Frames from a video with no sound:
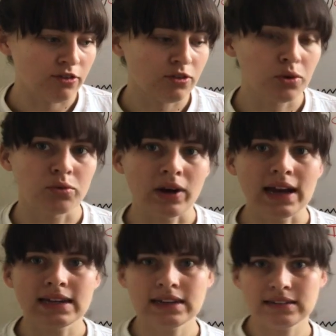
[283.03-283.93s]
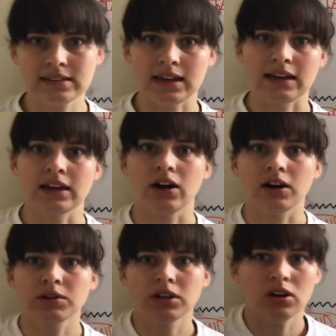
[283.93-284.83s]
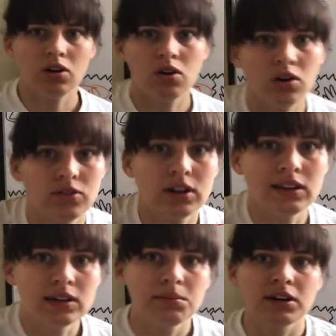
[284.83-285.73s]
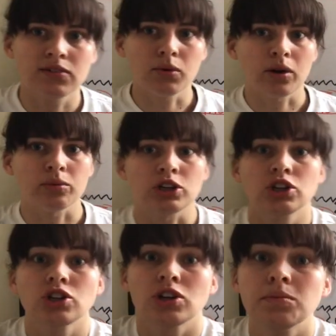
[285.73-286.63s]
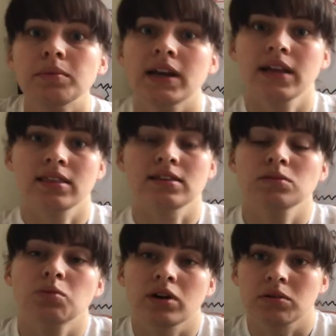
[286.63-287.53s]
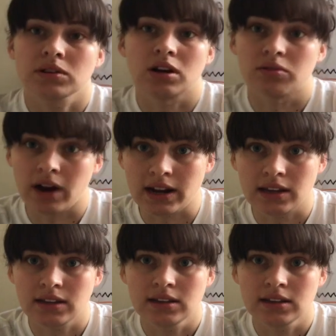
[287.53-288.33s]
for writing today, now I want to go over a little bit of where we should be at this point with our writing.